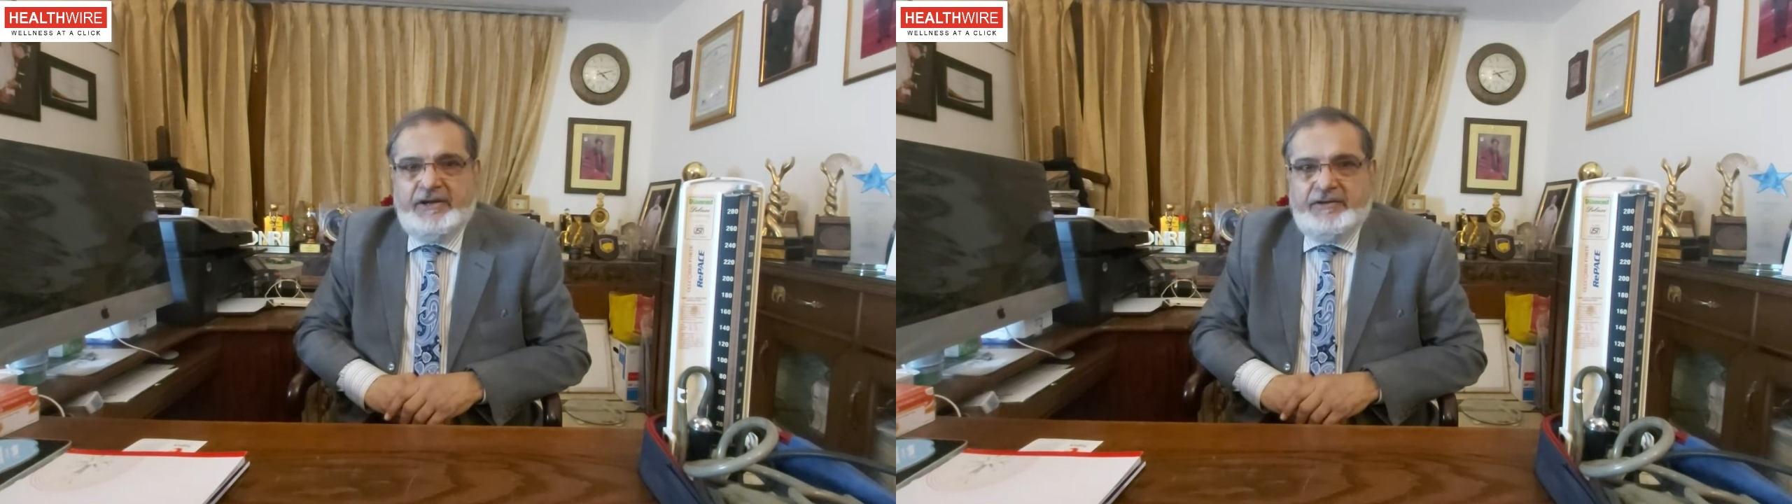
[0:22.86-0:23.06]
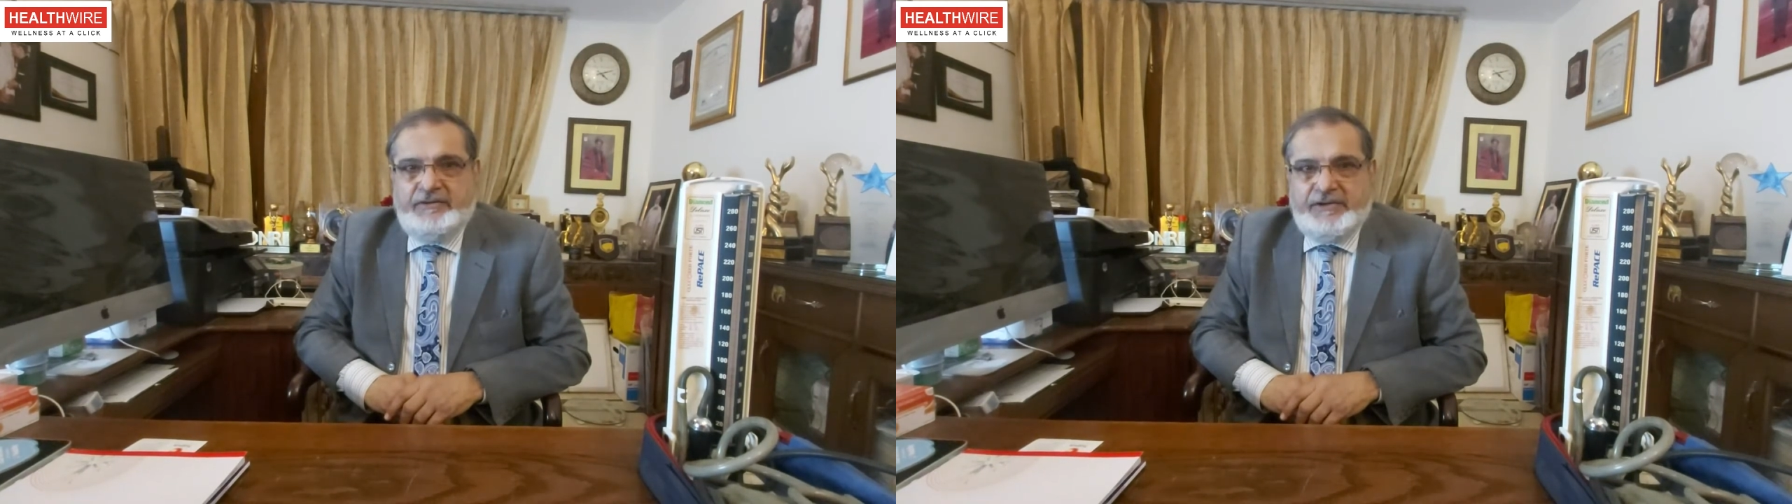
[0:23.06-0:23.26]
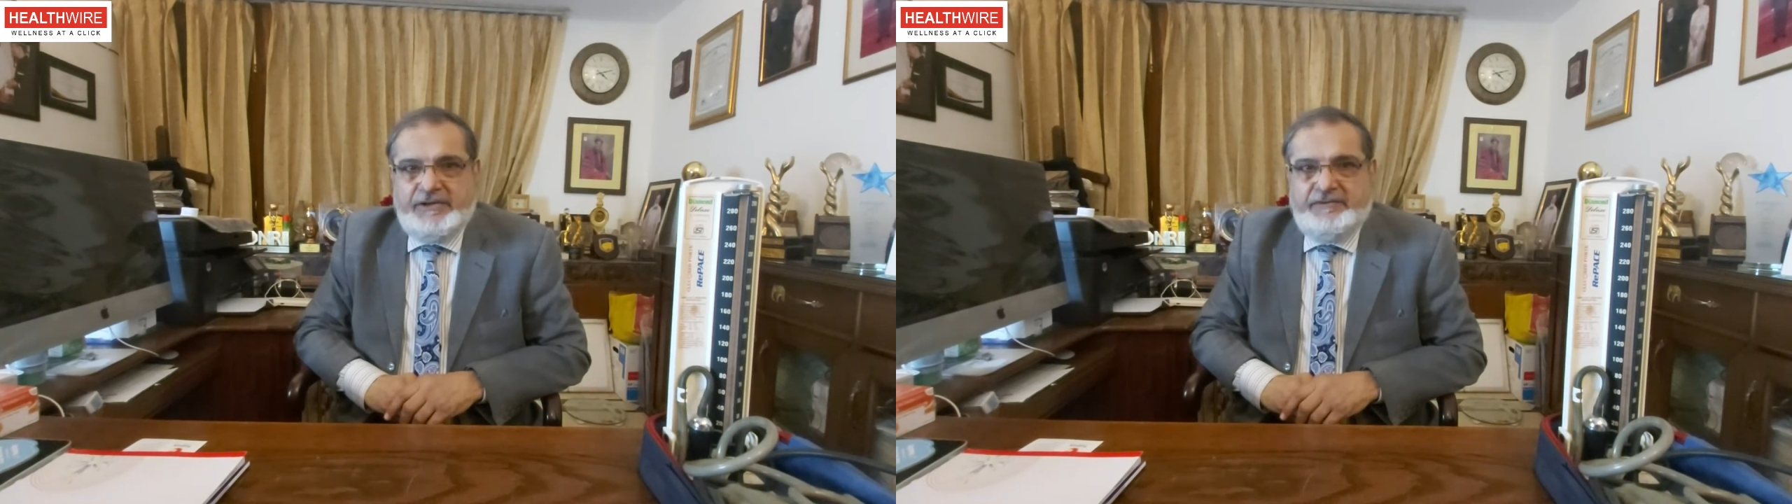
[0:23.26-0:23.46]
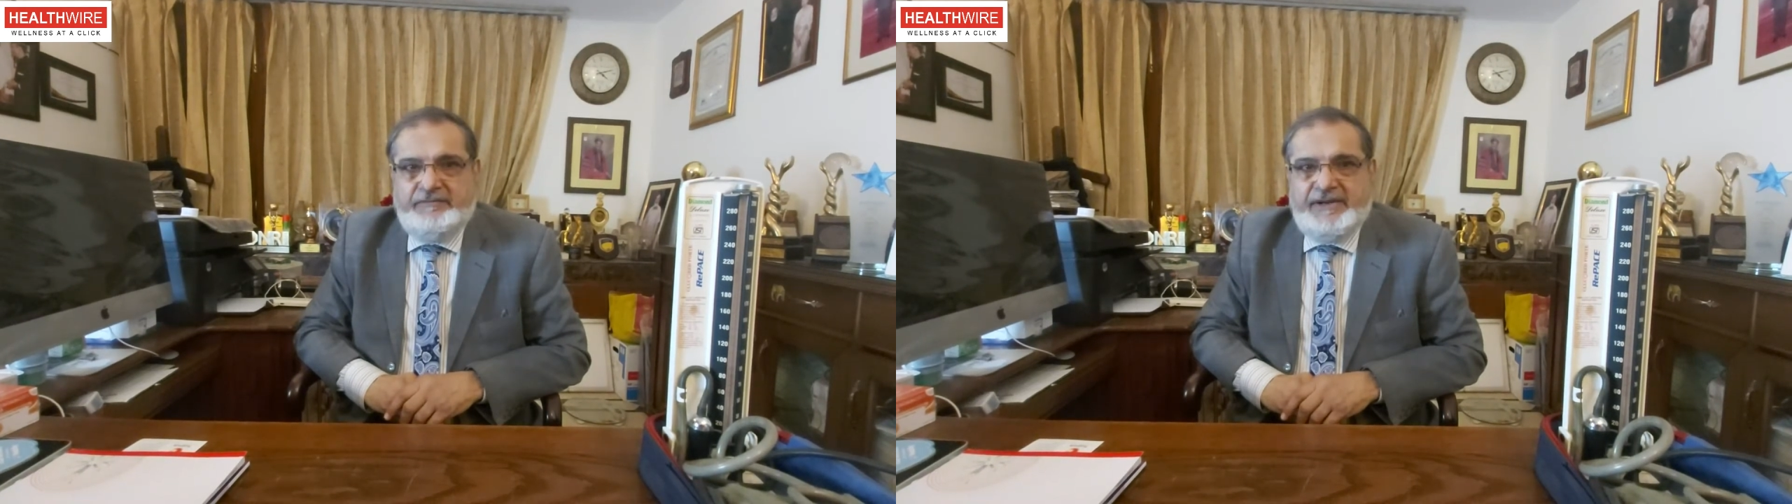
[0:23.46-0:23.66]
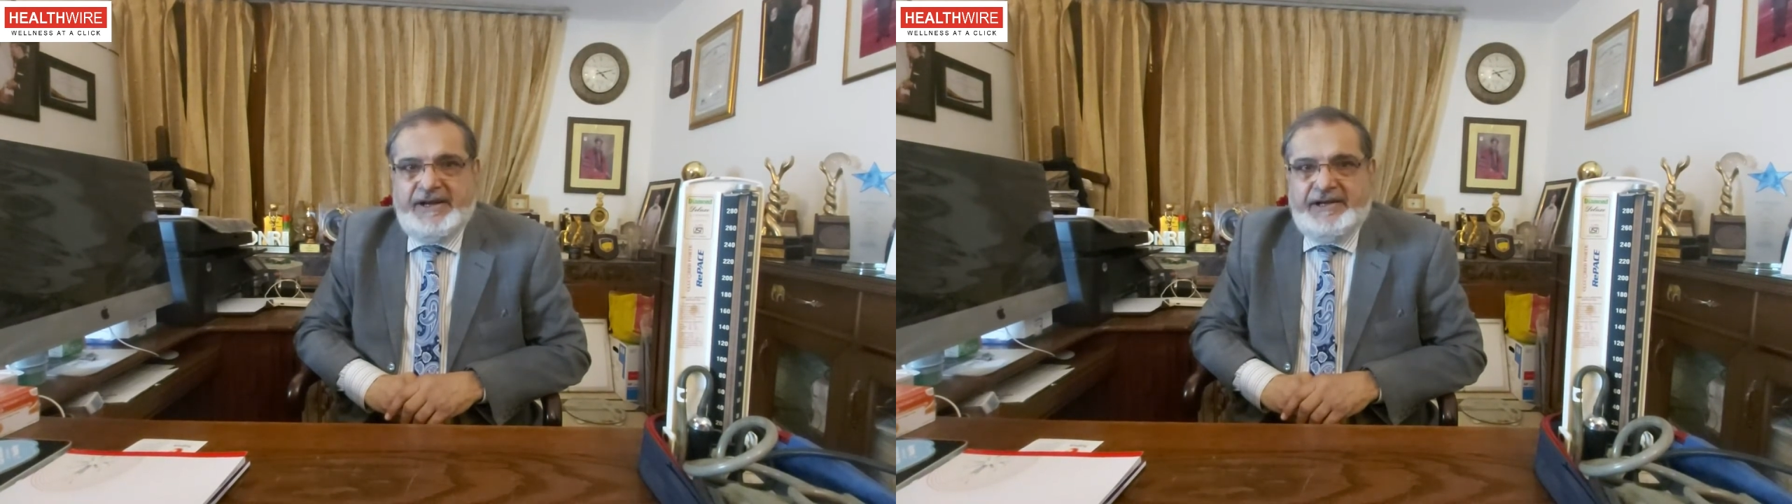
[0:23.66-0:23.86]

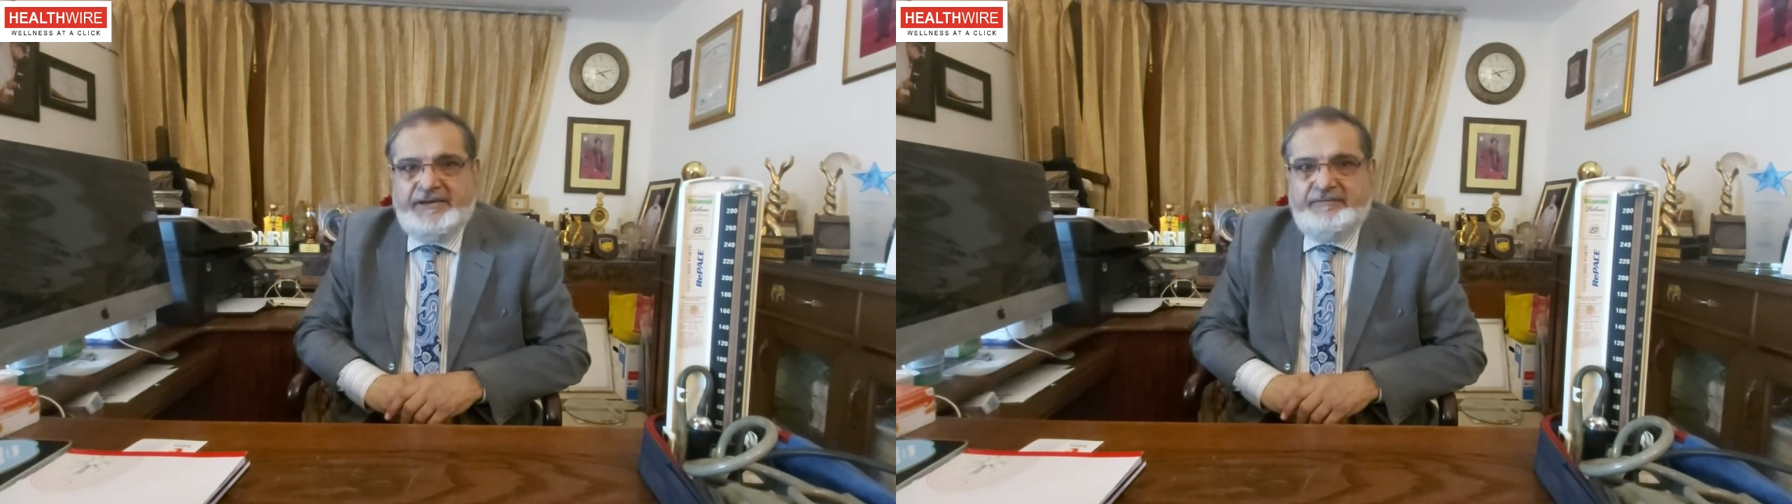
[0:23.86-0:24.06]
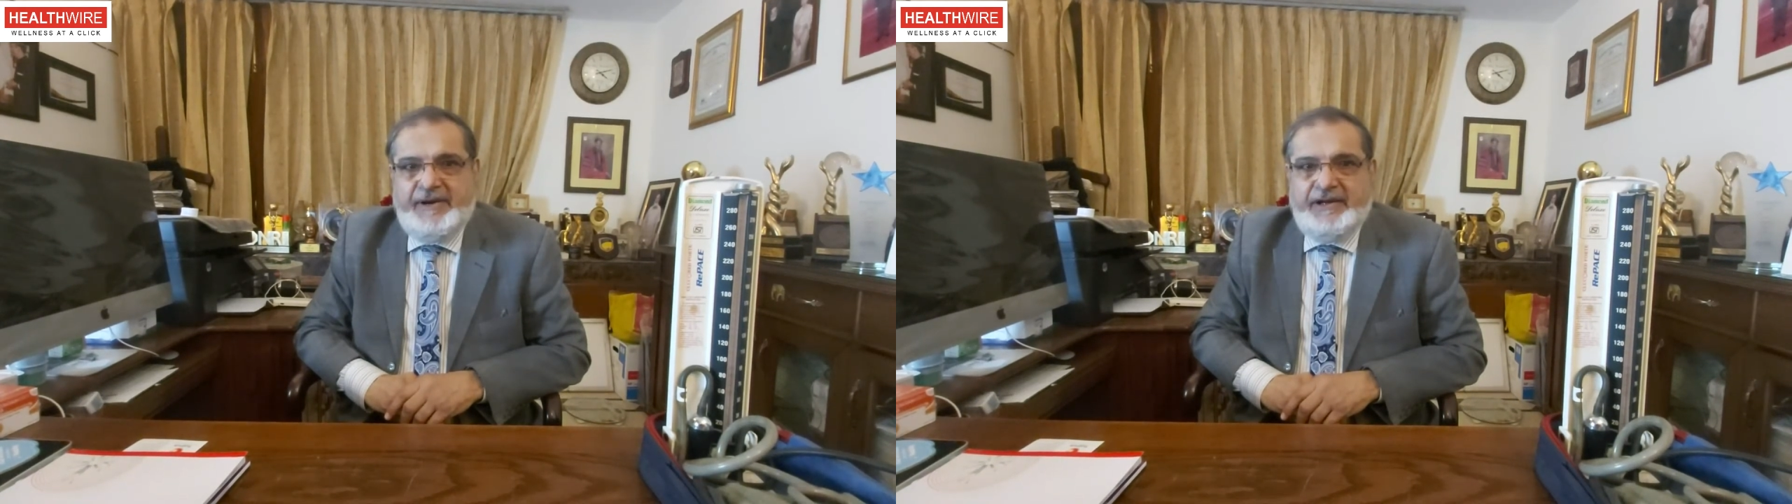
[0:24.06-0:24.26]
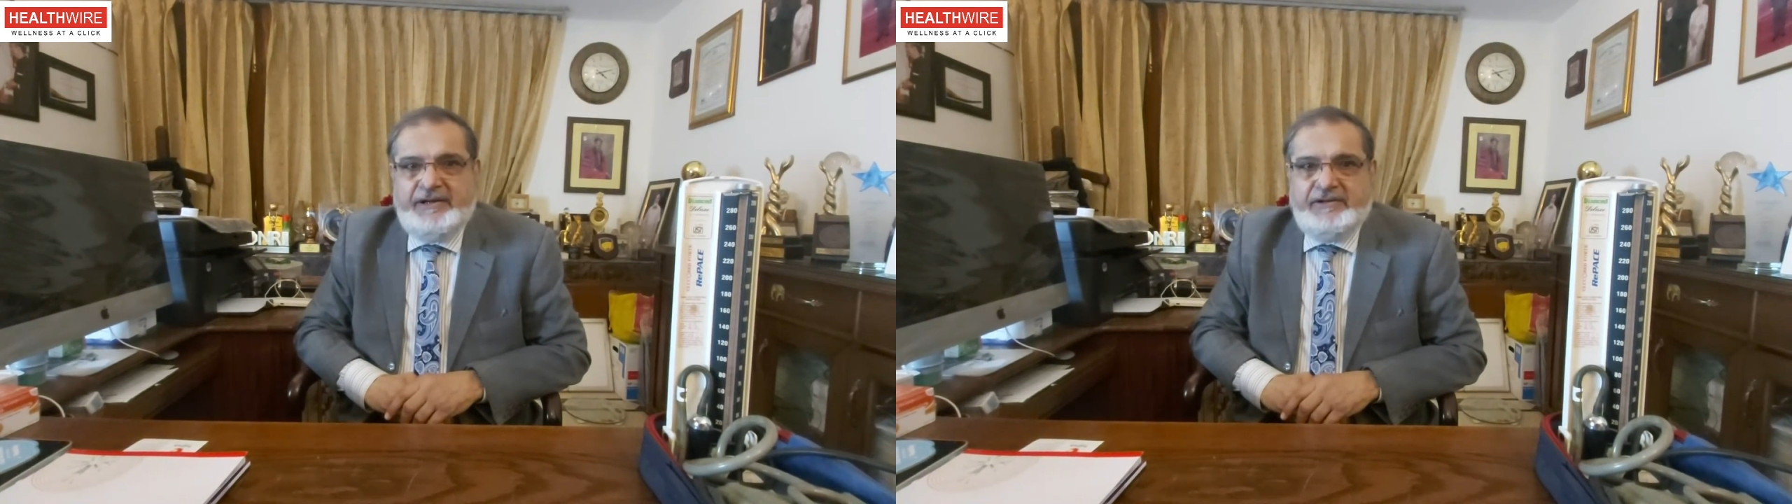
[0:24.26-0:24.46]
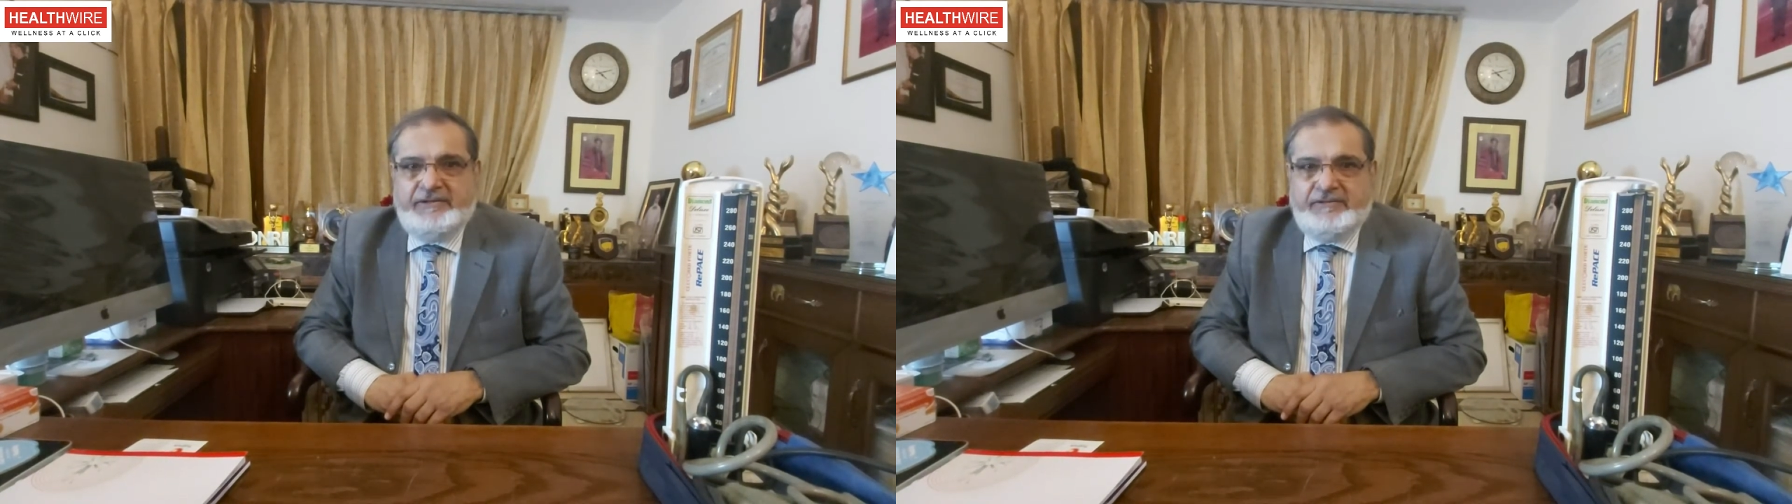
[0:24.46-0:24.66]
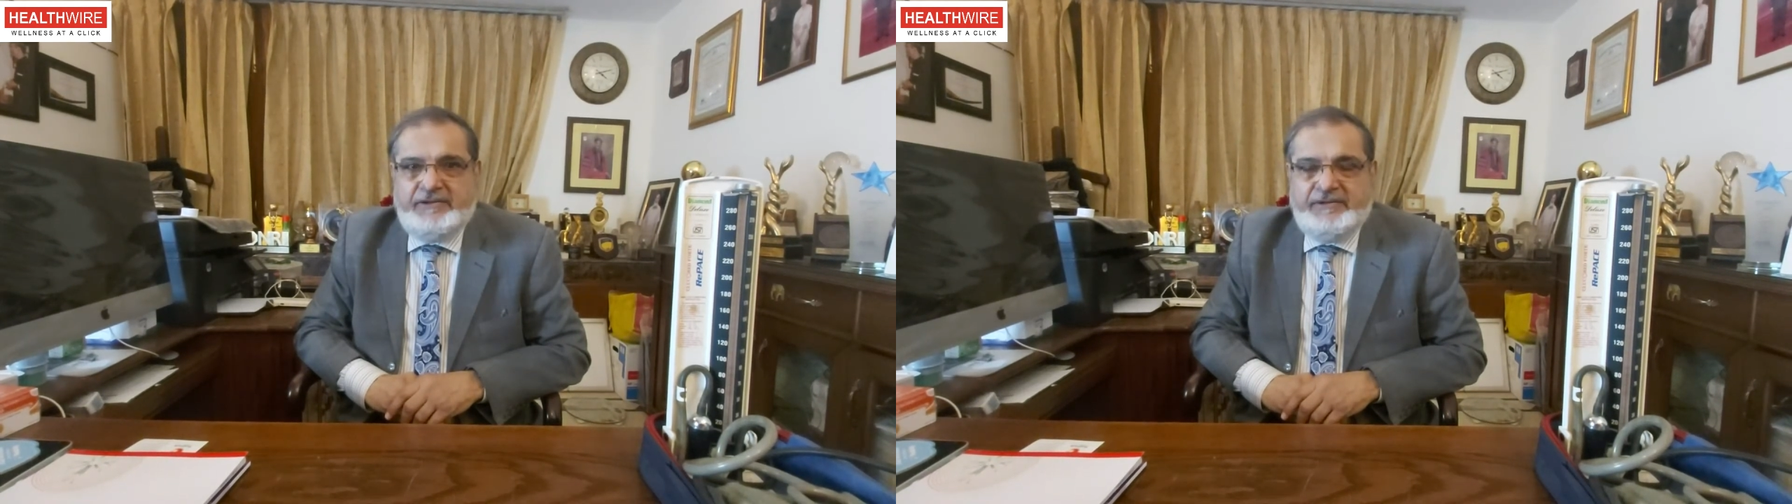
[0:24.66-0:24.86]
tourism, that is medical
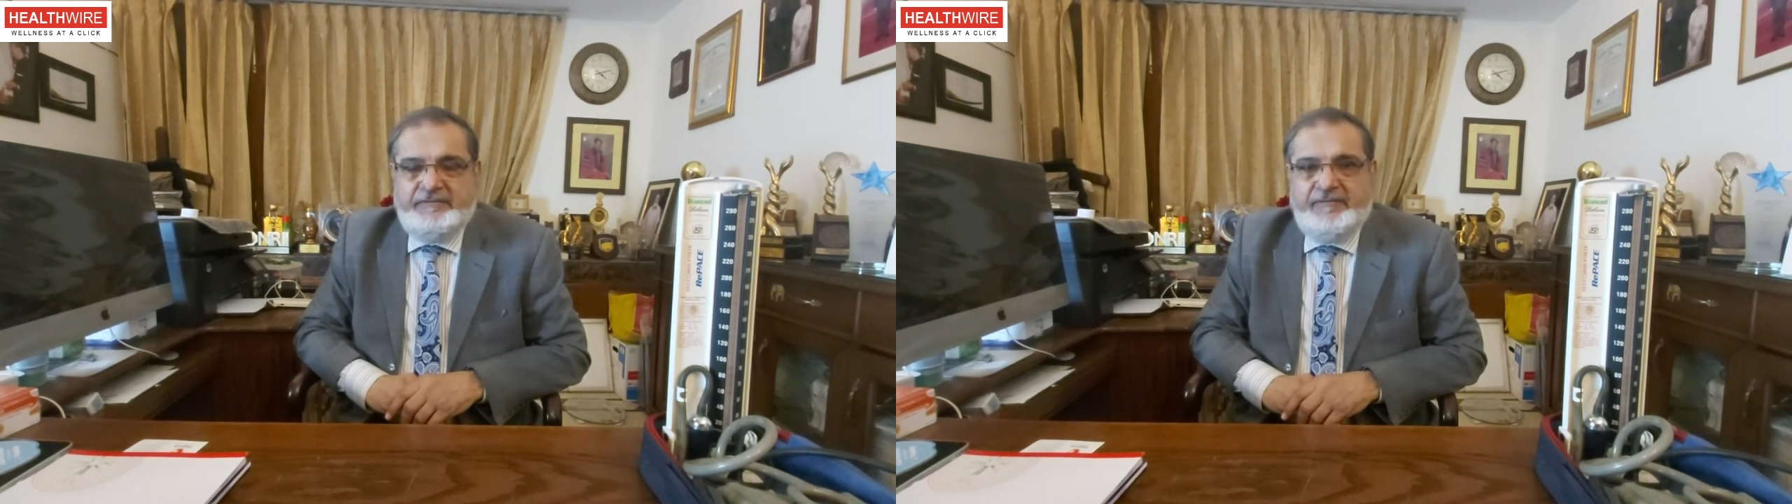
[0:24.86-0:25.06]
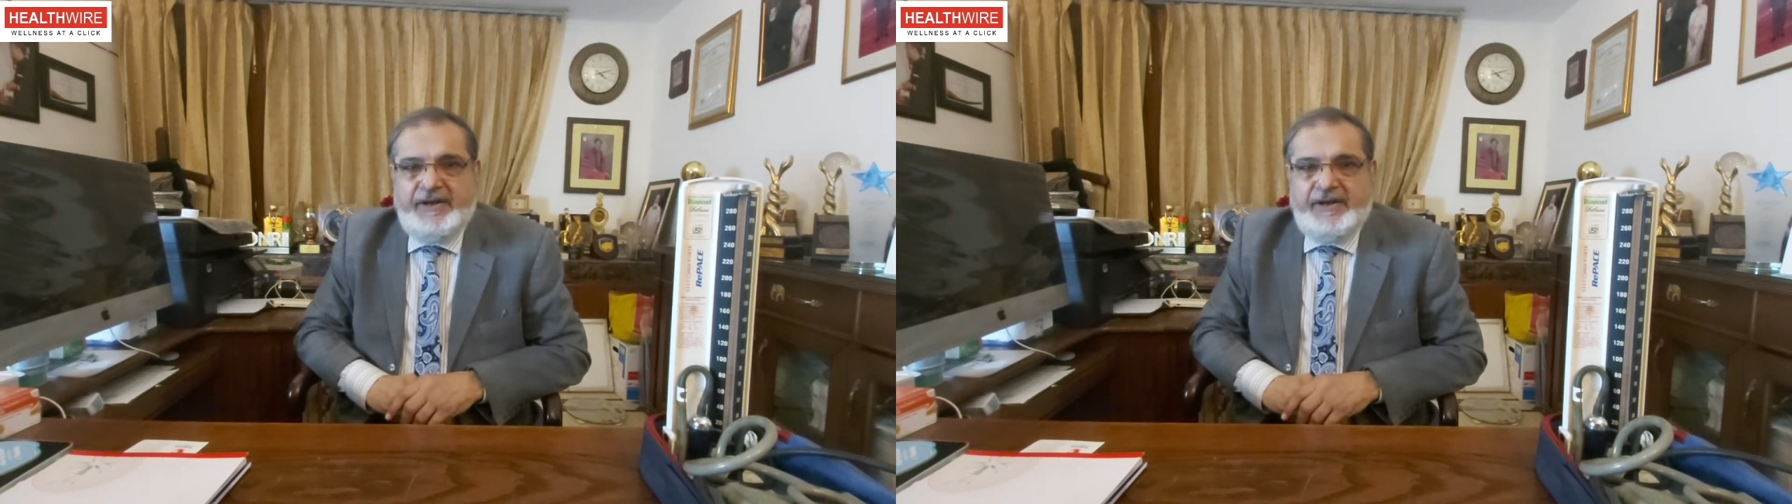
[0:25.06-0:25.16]
tourism,